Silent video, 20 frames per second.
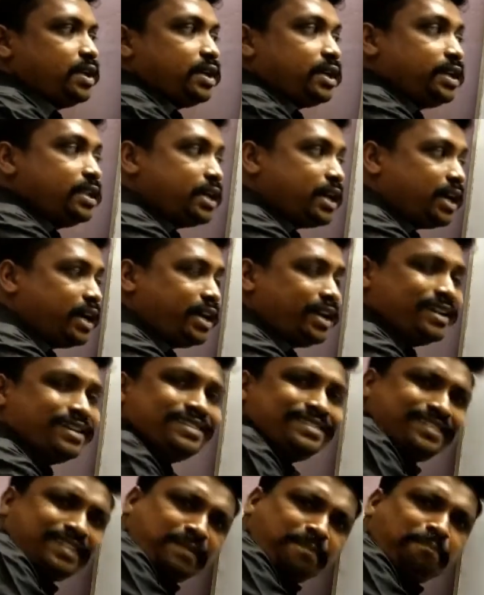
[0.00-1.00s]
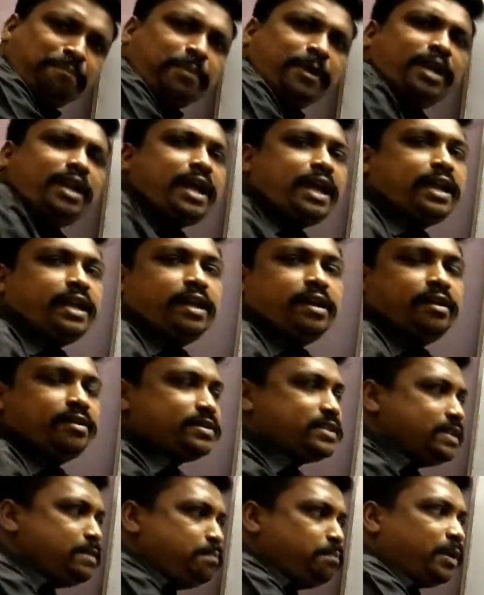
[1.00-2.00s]
It is anion, simple
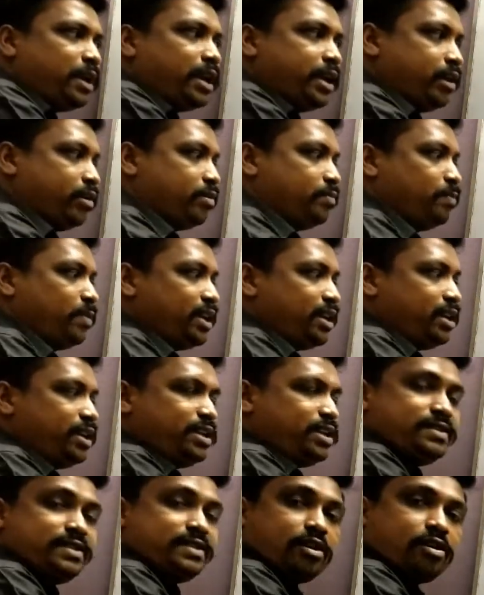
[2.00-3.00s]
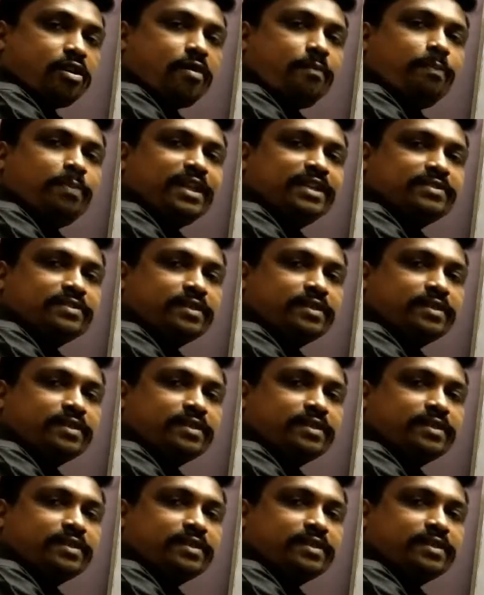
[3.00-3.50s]
ion, but it is a complex